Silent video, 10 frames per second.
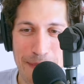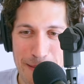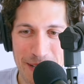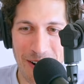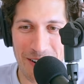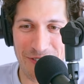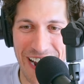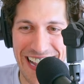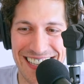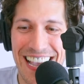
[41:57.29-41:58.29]
may be going to
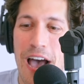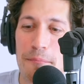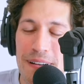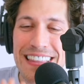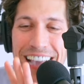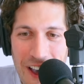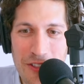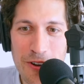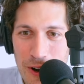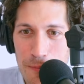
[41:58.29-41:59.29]
France, but the
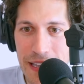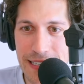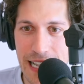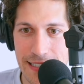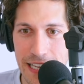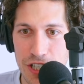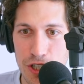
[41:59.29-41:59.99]
other European destination